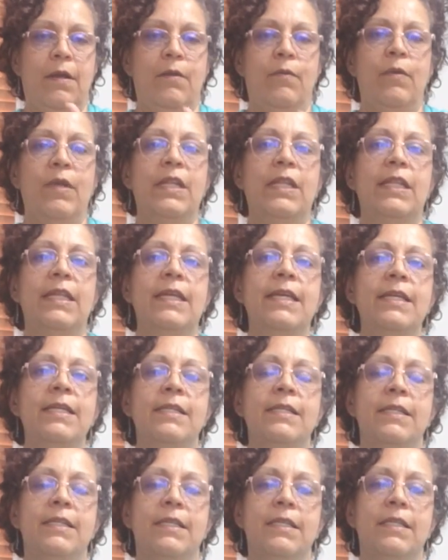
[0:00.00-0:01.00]
Good.
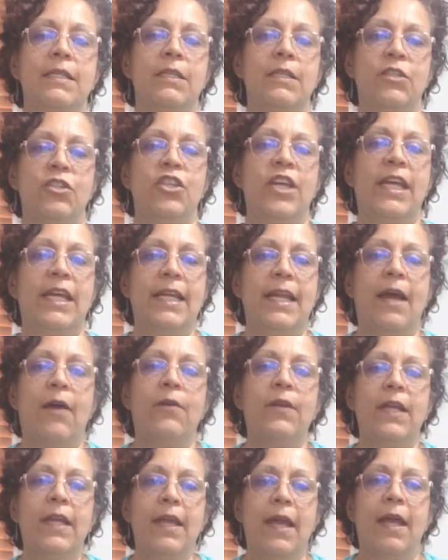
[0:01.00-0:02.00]
Release, shake it
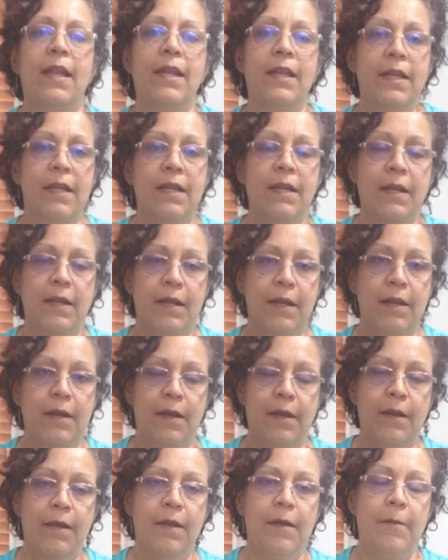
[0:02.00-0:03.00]
out again.
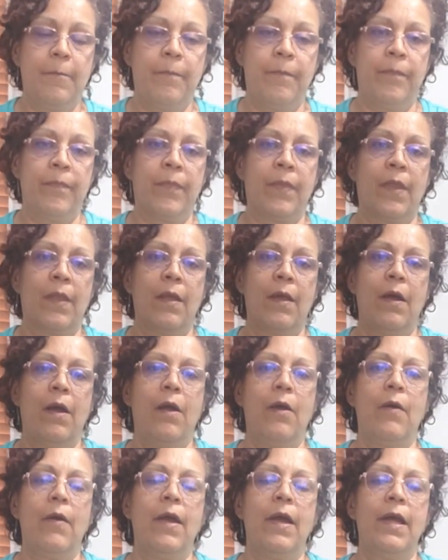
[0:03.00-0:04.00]
All
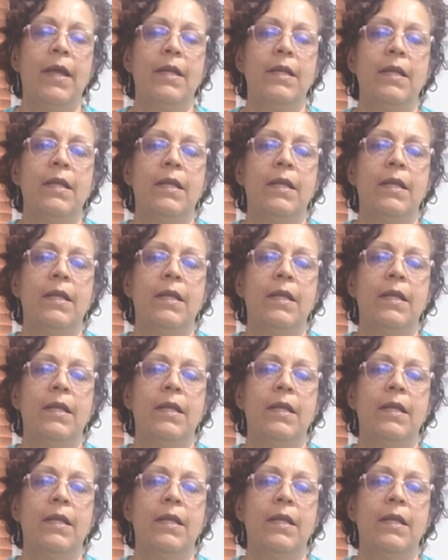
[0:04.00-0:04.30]
right.